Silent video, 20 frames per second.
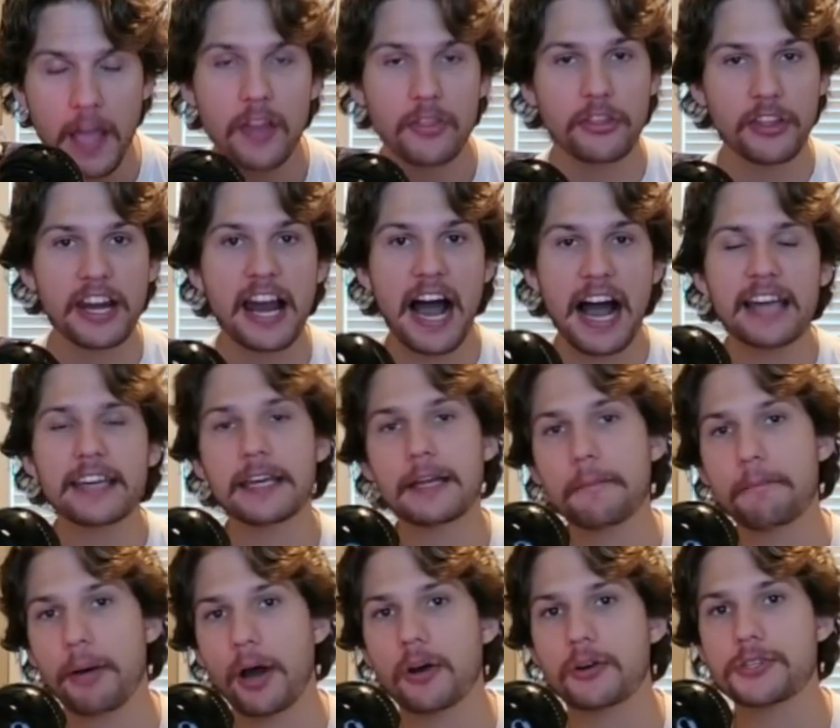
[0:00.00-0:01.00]
then I can
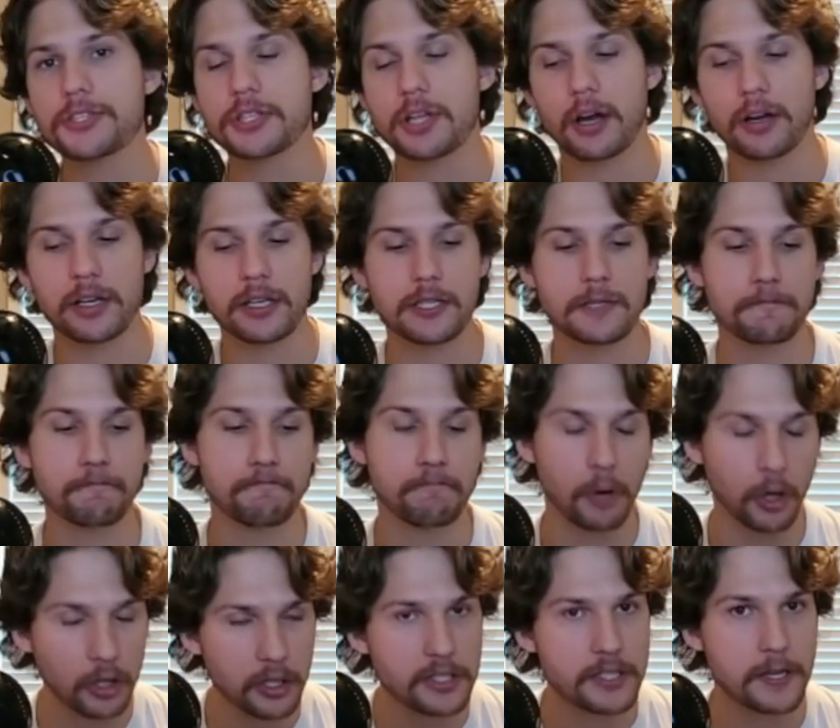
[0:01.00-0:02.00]
post on his
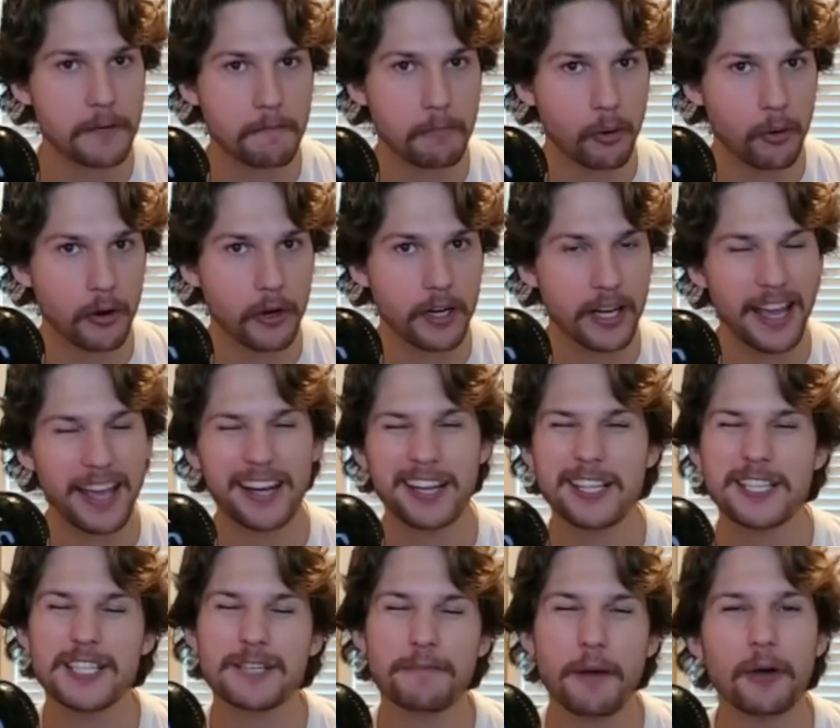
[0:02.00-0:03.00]
bulletin board and
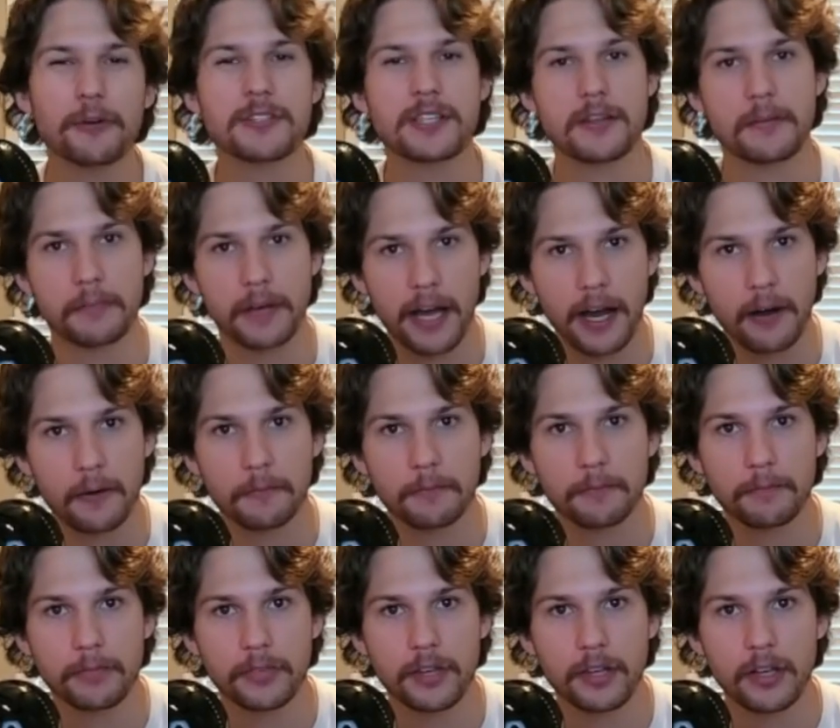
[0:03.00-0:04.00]
expose him now
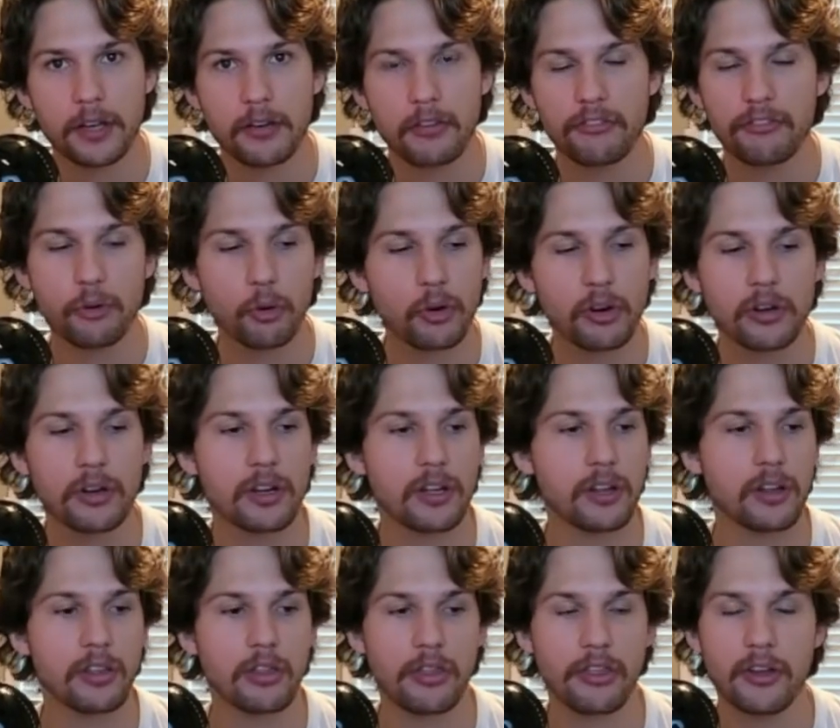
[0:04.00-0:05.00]
for
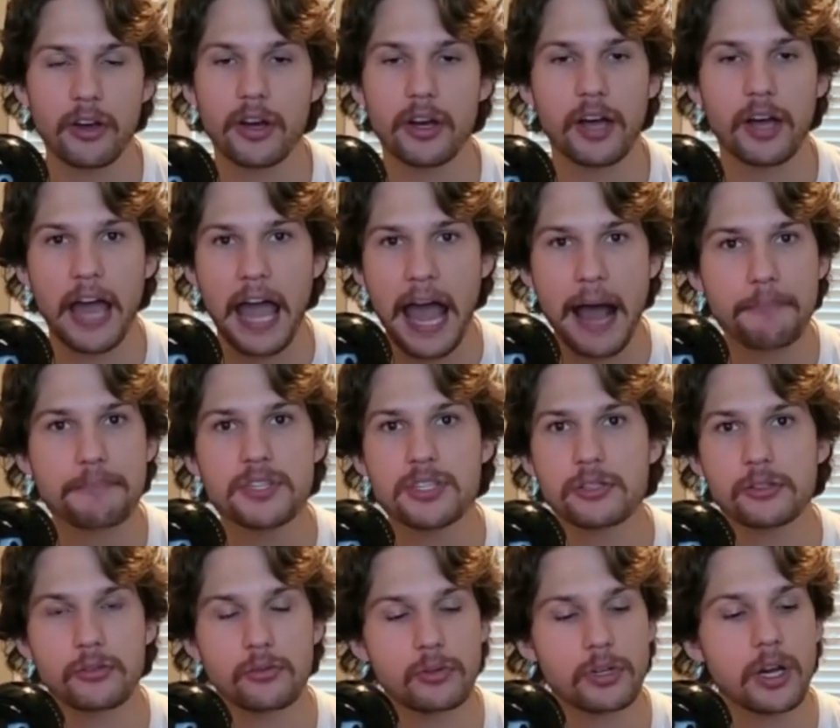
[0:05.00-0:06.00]
the
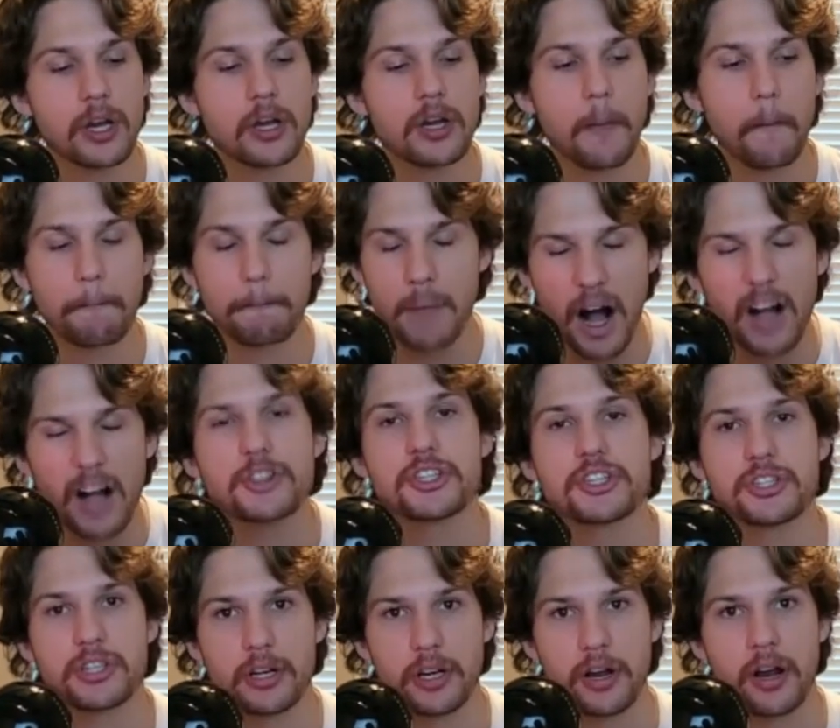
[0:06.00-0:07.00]
absolute
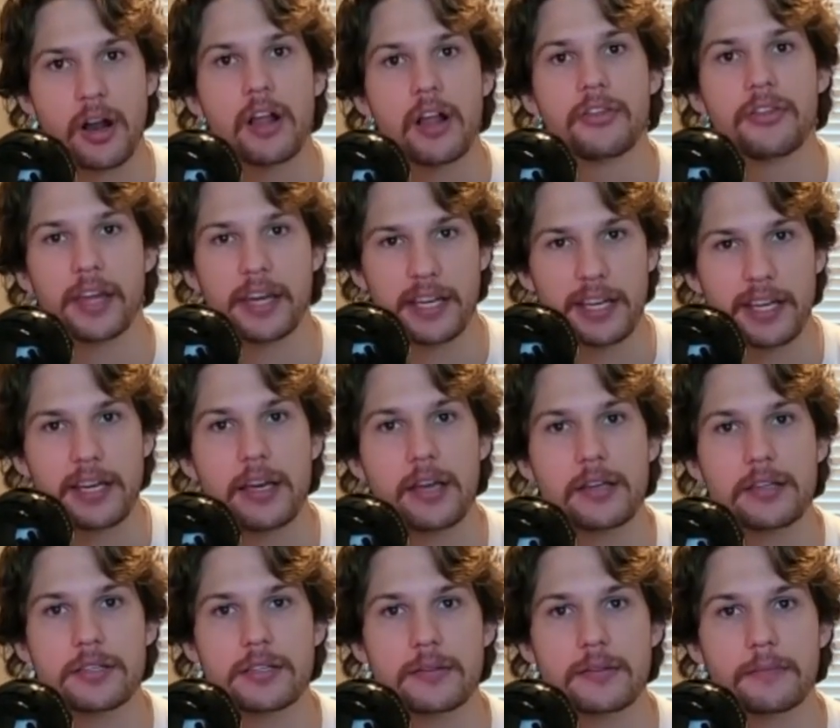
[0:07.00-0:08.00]
monster that he
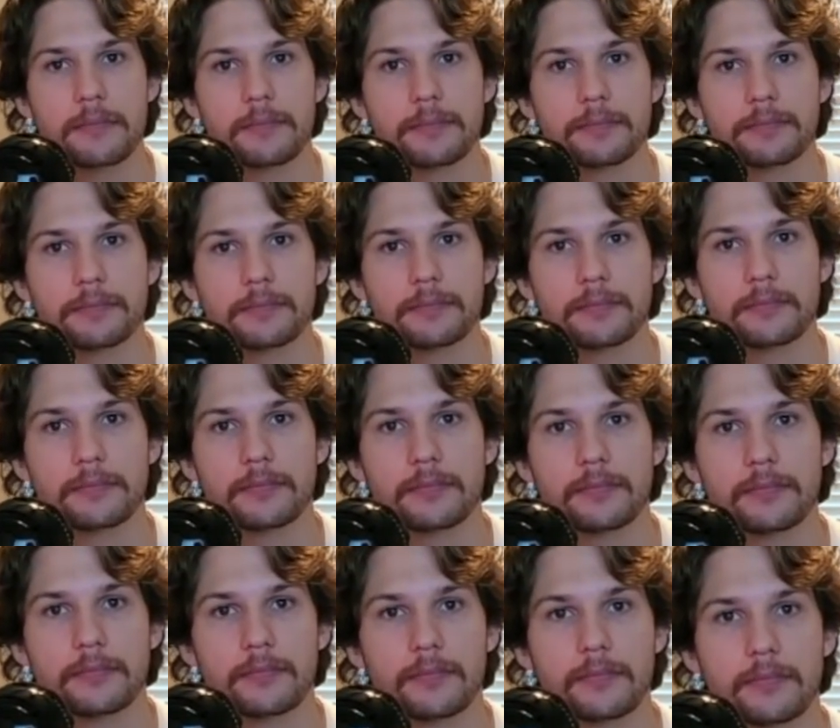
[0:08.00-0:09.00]
is.
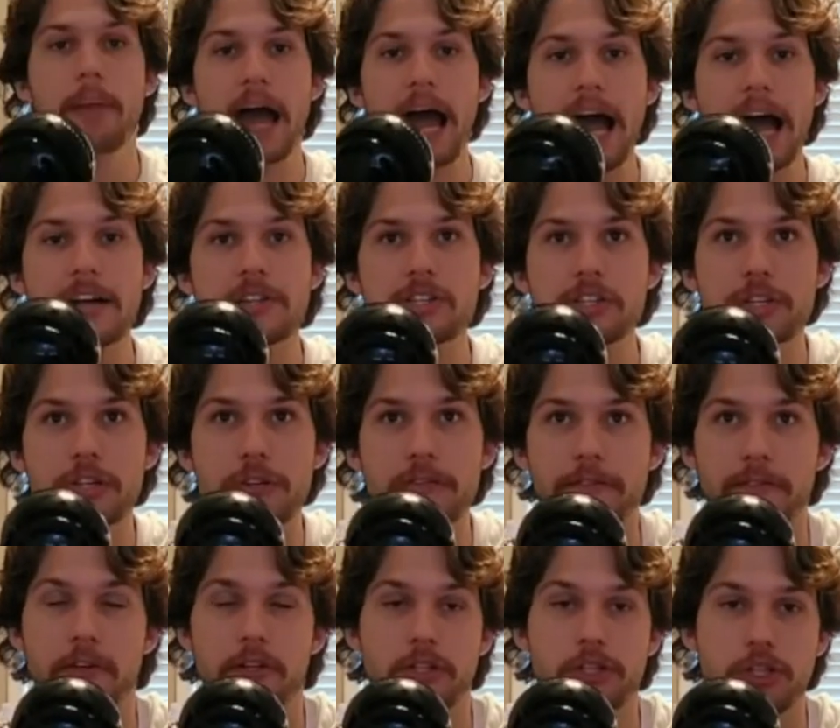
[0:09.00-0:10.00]
Past your
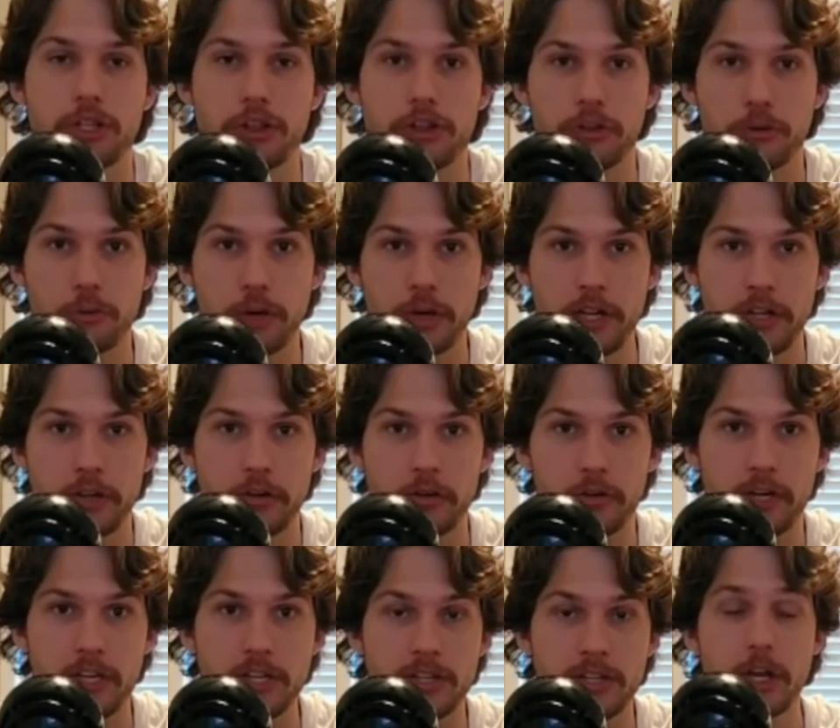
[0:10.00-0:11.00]
first 3
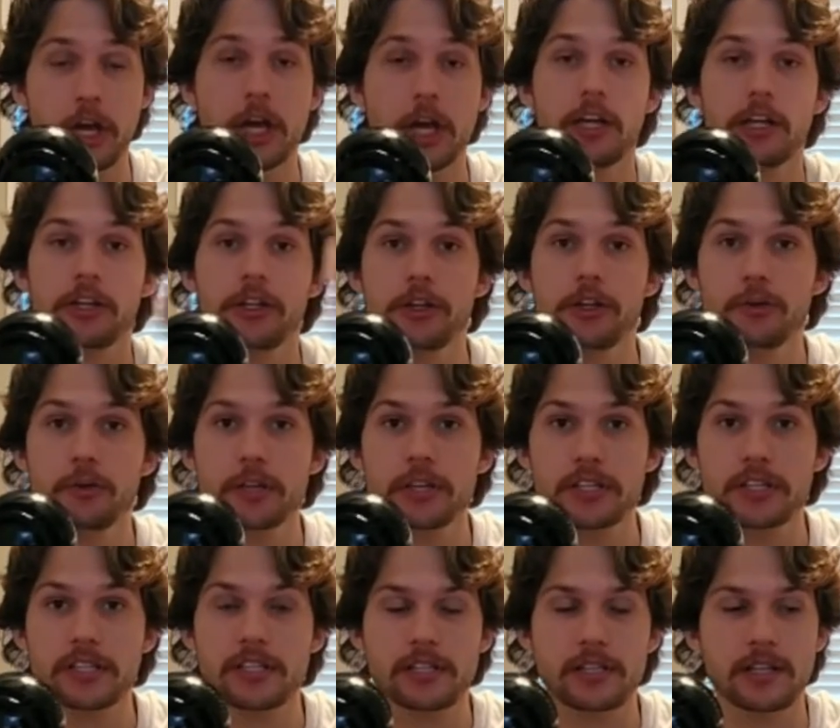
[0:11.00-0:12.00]
degrees, you
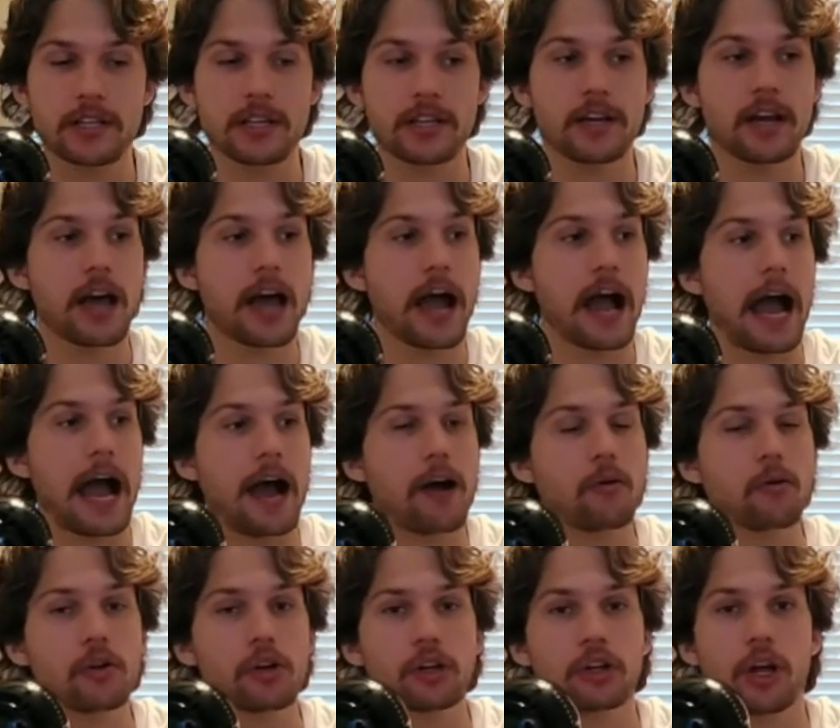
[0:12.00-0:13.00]
could see how
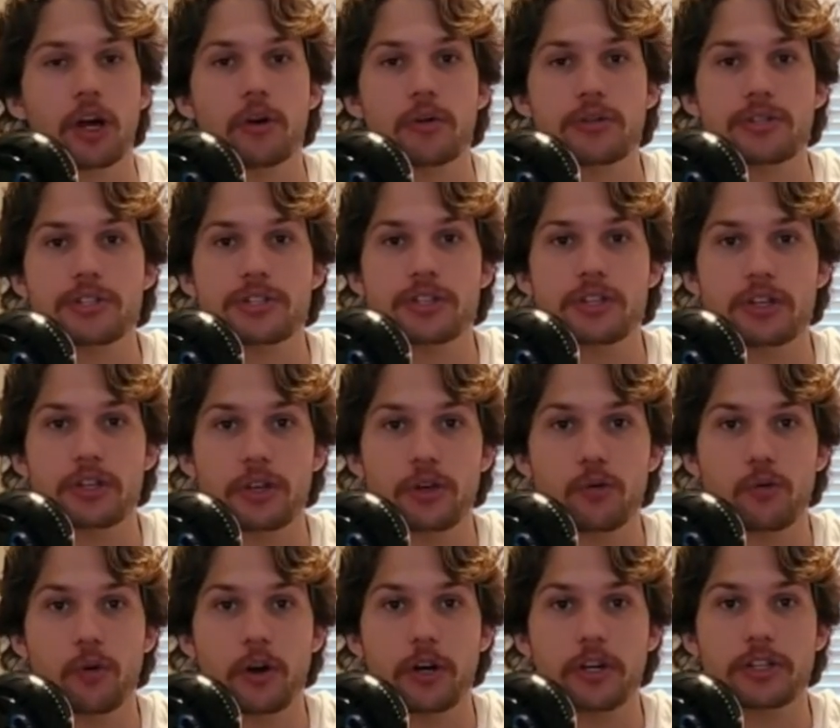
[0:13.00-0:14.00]
close you
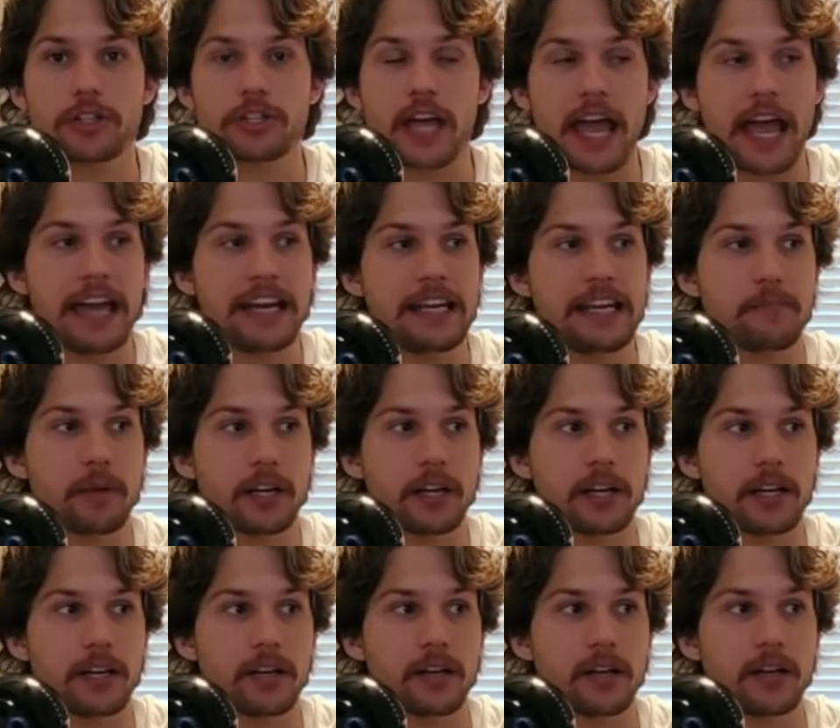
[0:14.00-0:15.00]
were to
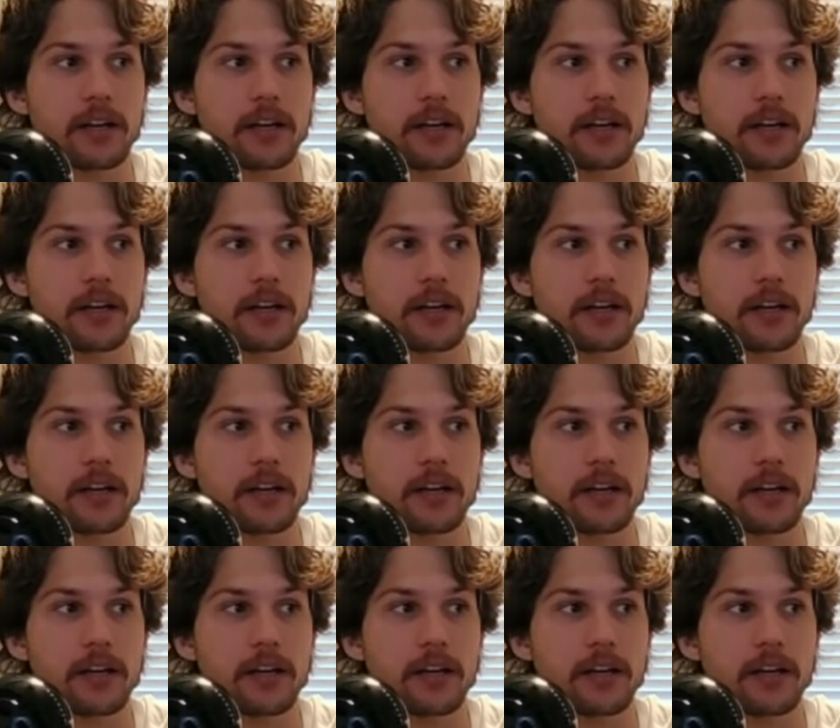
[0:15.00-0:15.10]
anybody